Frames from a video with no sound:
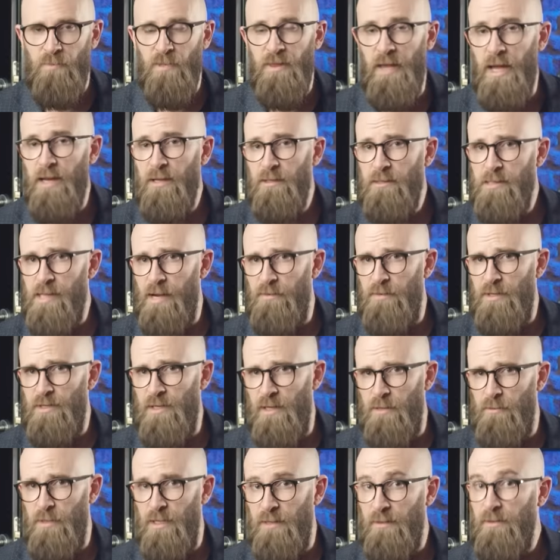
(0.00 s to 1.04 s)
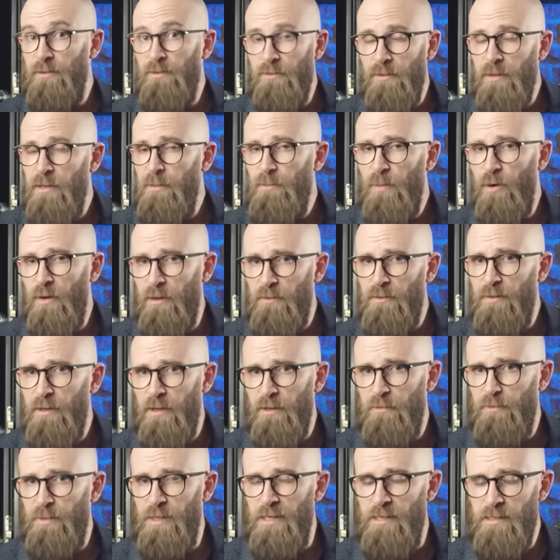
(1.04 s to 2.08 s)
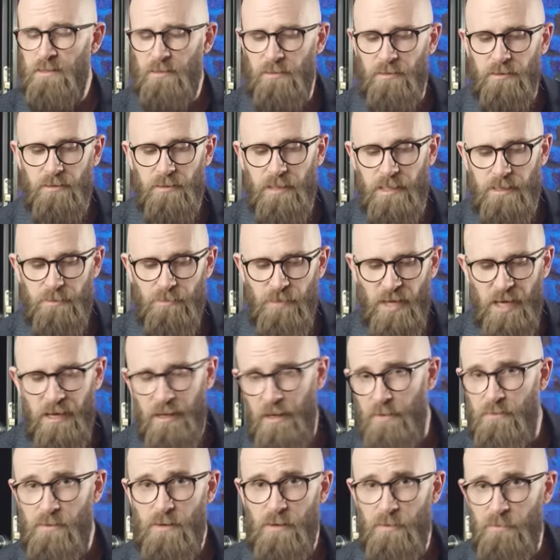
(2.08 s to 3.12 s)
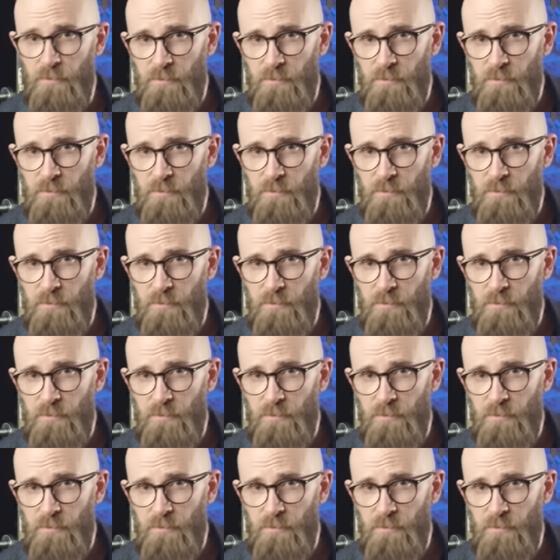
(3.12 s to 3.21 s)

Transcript: With adults averaging a mere 3.5 feet tall, that's barely over a